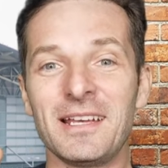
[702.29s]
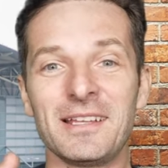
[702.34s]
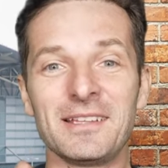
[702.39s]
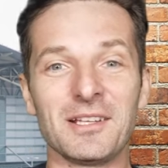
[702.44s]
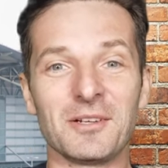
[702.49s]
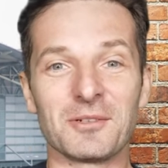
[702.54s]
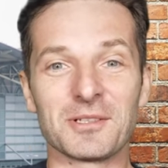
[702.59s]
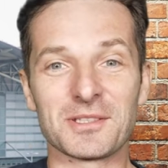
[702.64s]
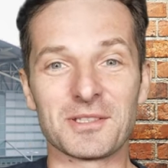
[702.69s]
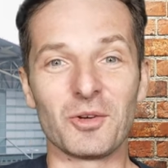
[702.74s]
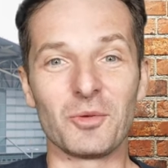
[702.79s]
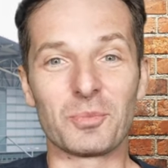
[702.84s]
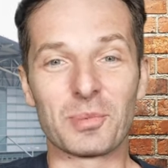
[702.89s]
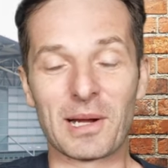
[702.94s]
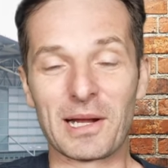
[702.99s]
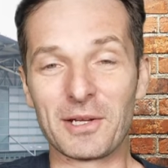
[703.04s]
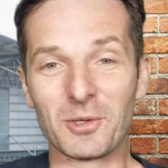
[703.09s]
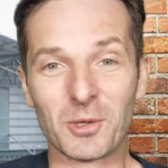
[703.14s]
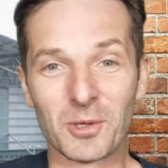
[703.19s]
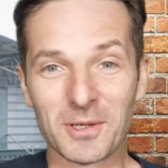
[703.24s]
there was no
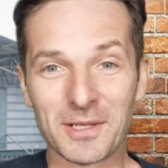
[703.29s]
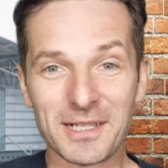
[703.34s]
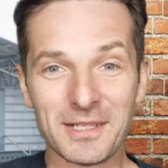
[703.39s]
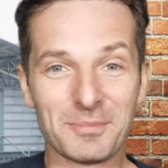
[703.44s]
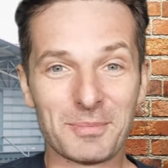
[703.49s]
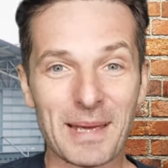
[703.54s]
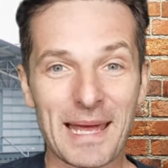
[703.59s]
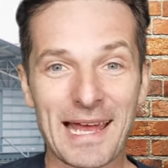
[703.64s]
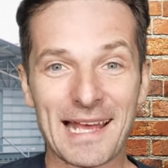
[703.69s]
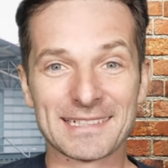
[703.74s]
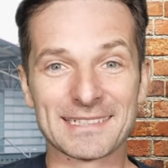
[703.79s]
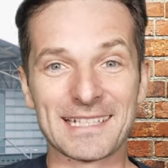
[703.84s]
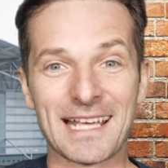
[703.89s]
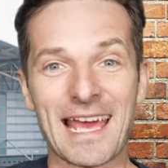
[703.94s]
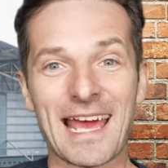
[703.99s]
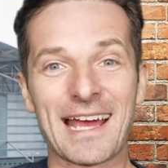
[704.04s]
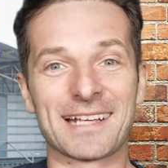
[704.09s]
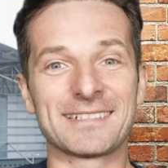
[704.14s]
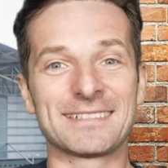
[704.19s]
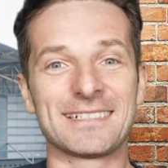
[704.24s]
Priority Pass
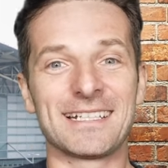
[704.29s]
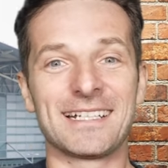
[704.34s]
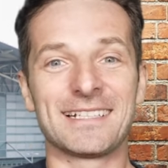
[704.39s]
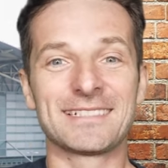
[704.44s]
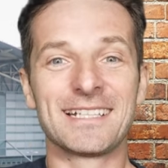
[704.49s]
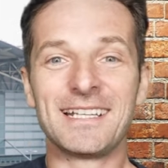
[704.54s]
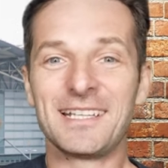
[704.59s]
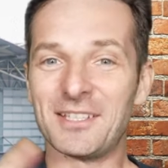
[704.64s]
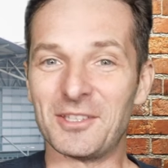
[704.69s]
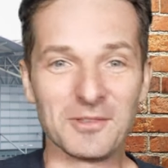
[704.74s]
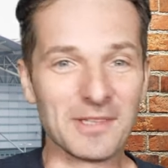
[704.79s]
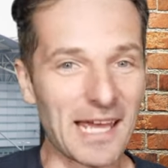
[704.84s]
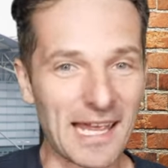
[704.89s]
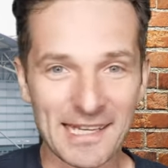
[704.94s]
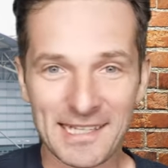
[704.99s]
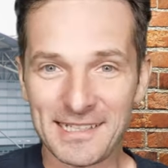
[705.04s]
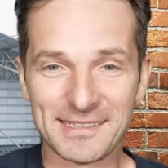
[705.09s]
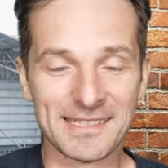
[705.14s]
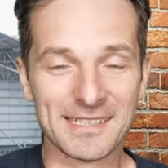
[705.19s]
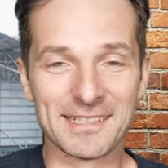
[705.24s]
access,
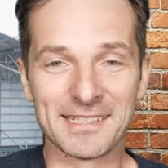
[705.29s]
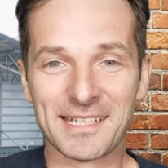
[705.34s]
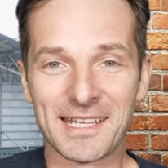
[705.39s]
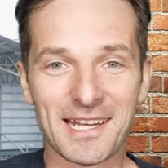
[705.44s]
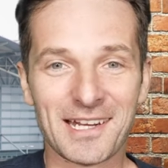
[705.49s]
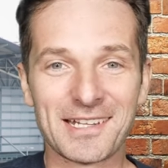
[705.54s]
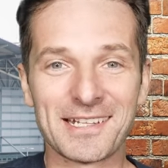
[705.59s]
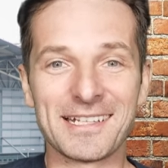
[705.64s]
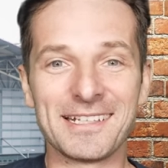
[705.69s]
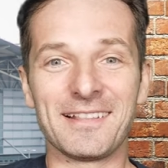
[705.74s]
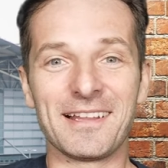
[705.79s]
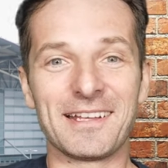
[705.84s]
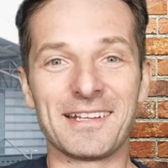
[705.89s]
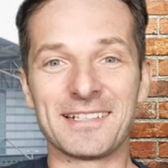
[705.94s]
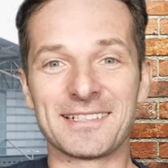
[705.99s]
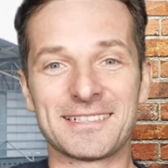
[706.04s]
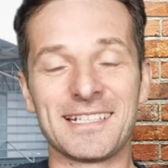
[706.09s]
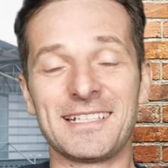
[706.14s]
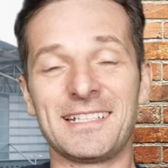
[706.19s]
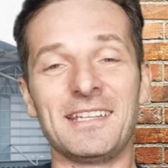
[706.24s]
United didn't care to let
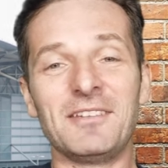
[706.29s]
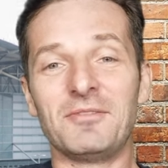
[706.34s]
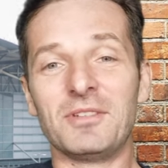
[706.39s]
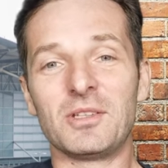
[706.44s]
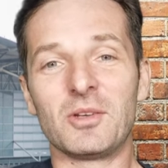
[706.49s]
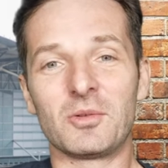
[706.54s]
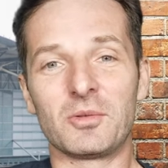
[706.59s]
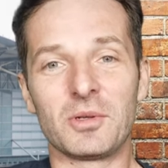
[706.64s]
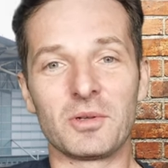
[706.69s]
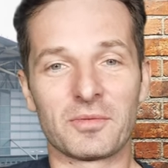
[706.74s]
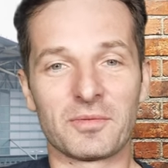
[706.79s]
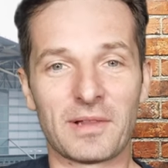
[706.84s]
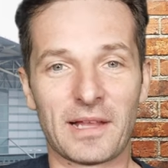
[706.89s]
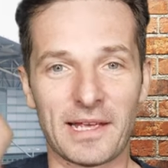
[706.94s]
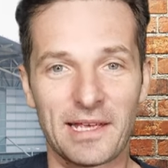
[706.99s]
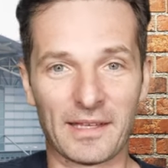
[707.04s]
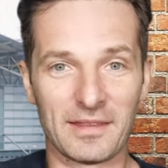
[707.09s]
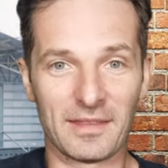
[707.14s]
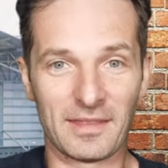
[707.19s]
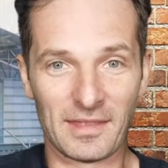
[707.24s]
us in even though we were
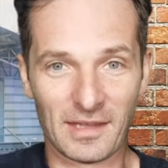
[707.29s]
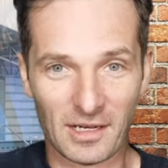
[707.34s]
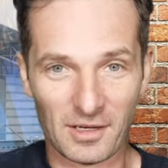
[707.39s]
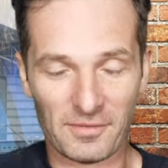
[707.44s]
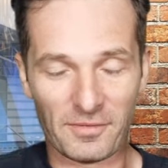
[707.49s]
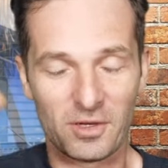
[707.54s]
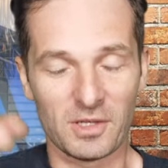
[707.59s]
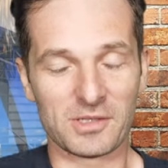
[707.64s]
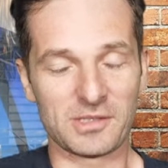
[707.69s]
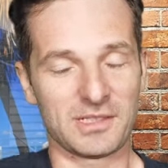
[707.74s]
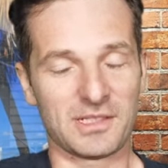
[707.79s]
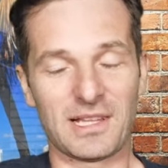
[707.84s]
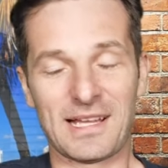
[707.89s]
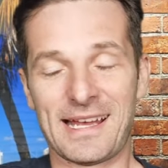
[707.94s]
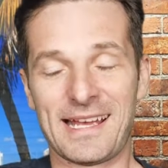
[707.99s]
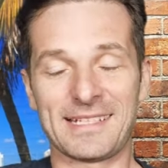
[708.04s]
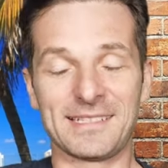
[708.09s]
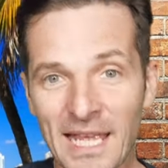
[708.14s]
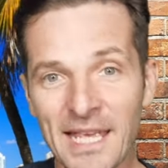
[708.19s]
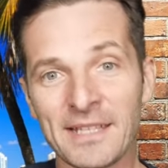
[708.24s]
flying their first
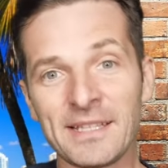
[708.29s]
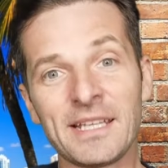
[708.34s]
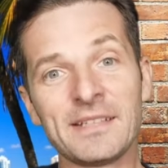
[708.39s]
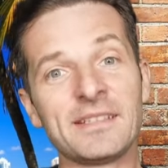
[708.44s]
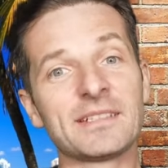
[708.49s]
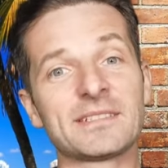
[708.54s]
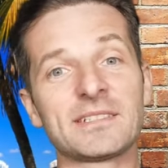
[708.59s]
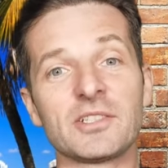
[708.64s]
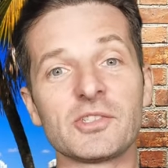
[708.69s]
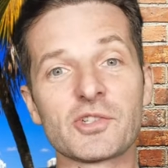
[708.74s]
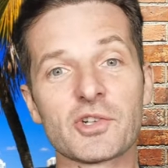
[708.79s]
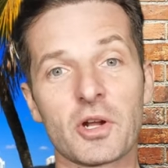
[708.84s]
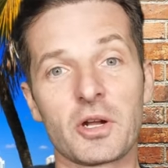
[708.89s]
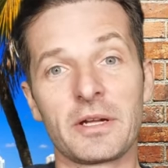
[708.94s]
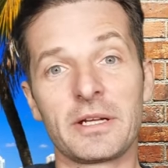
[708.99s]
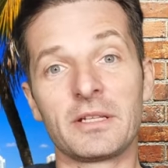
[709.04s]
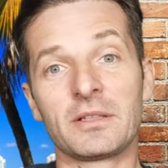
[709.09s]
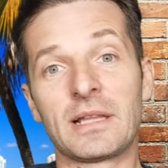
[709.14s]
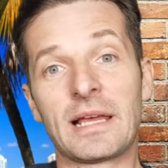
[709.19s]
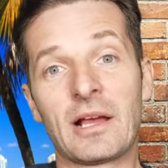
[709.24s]
class, and then the
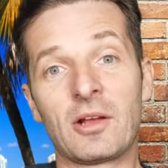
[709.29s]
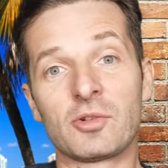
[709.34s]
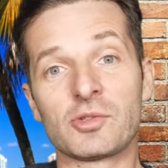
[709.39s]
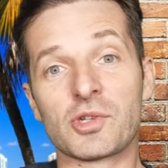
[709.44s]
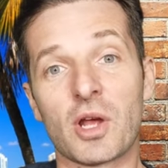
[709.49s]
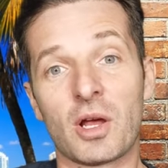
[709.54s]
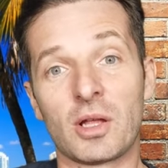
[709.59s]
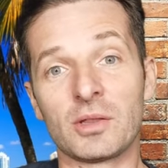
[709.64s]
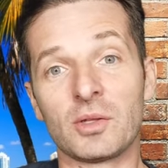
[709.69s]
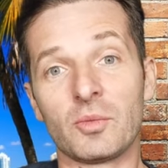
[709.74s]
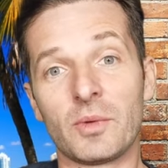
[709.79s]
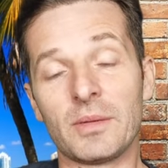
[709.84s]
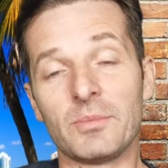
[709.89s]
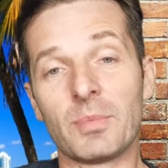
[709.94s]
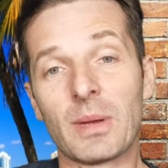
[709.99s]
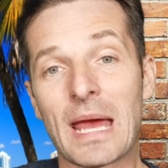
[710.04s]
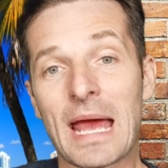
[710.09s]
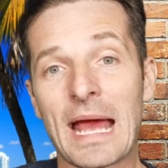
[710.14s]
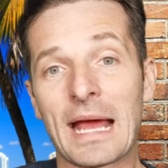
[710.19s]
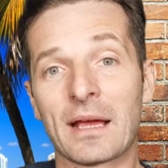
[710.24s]
Centurion lounge on the way
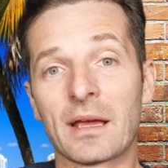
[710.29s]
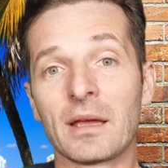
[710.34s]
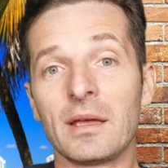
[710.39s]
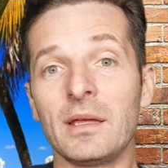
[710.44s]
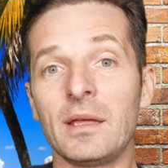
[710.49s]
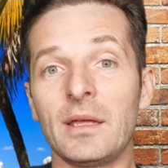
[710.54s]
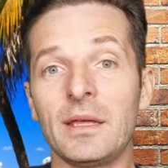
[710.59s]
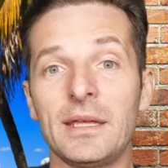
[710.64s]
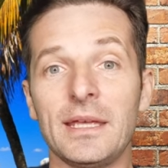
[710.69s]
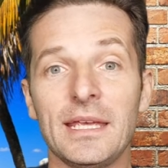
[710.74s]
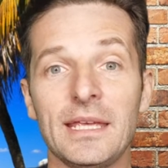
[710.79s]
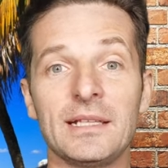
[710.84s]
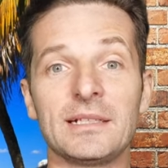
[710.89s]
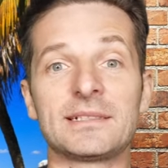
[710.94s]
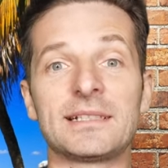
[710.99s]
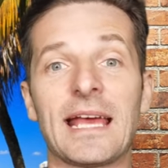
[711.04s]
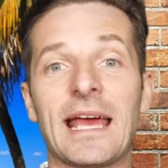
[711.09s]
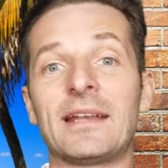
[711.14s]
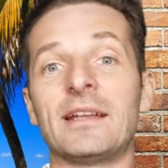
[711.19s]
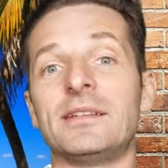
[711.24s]
back
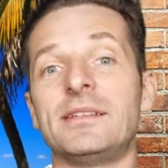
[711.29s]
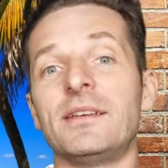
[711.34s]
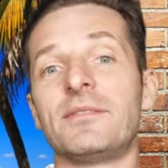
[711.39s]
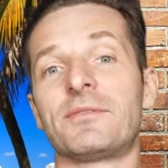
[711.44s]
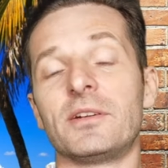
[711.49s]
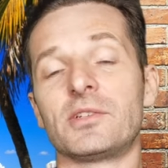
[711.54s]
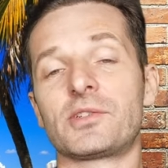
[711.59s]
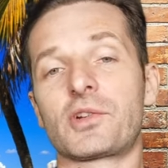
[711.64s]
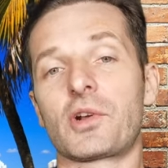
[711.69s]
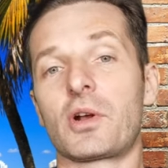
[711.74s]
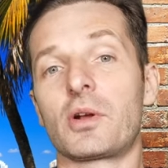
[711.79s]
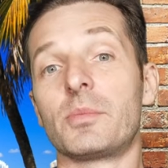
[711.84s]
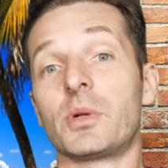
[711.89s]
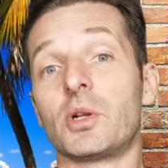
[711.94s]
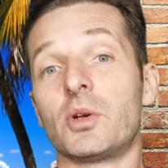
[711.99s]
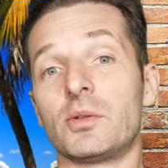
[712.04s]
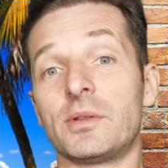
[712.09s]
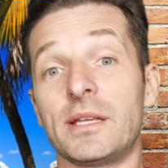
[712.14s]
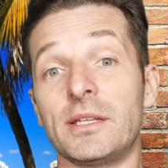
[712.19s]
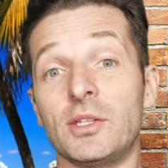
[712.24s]
is at a different
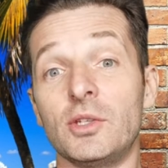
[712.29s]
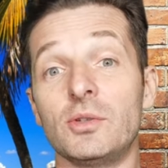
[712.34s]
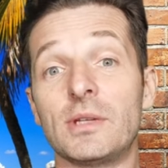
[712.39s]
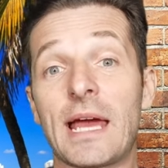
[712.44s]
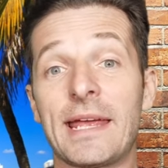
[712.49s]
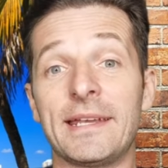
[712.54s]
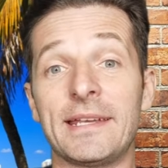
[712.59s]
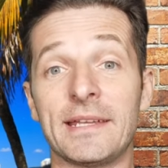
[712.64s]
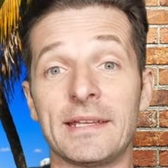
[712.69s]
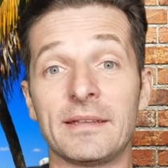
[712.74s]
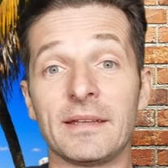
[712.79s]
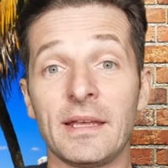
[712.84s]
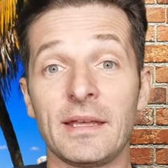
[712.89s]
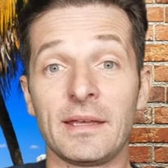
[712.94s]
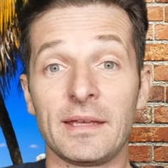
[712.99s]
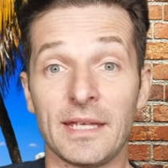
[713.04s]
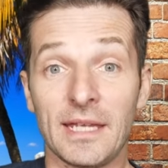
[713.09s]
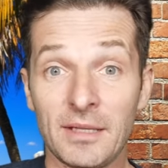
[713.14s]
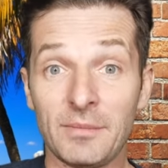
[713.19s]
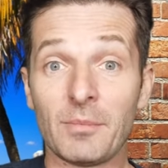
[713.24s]
terminal than United
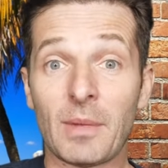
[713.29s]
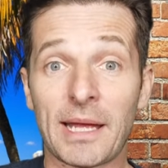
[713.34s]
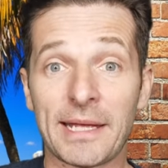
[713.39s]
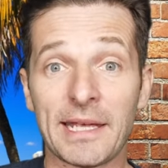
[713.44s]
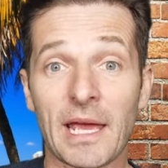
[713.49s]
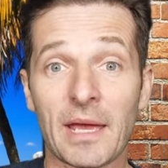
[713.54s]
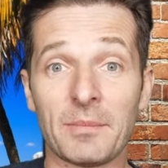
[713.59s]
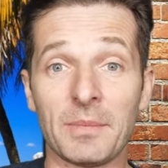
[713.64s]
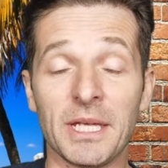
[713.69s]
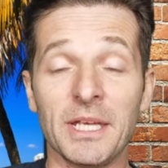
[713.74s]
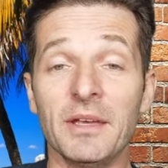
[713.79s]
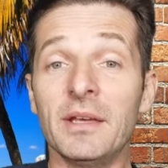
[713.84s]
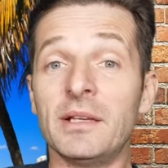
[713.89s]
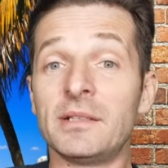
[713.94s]
in Miami,